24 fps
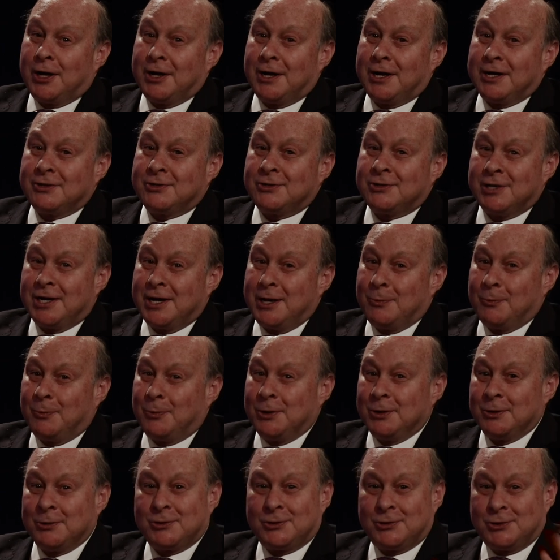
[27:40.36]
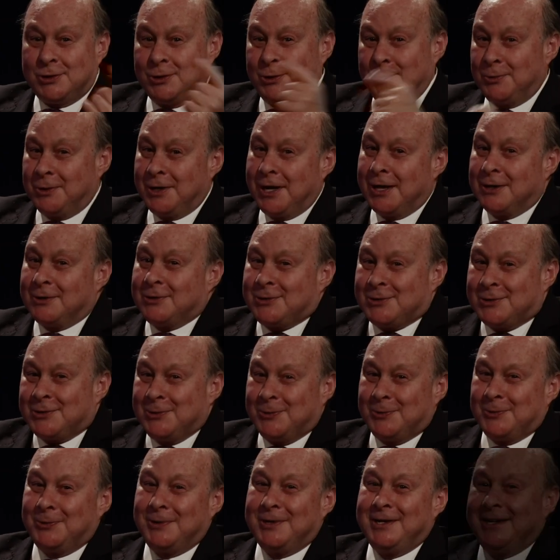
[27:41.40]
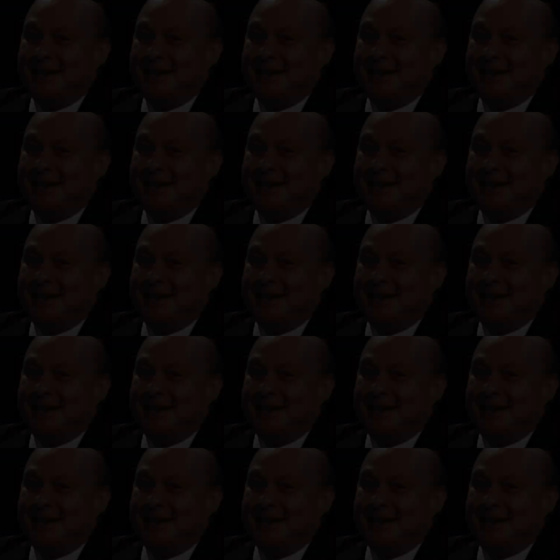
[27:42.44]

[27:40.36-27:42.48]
us, and we'll see you again soon.